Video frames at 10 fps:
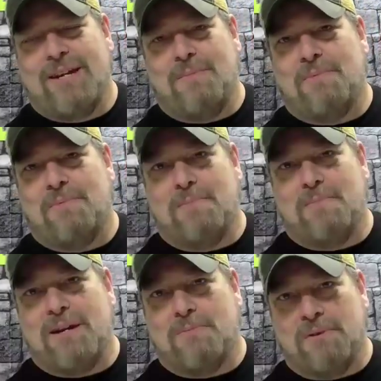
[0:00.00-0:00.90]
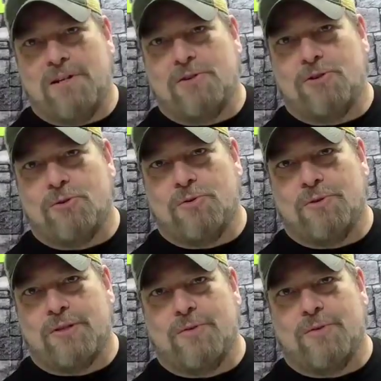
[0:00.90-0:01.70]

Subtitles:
deep research holes.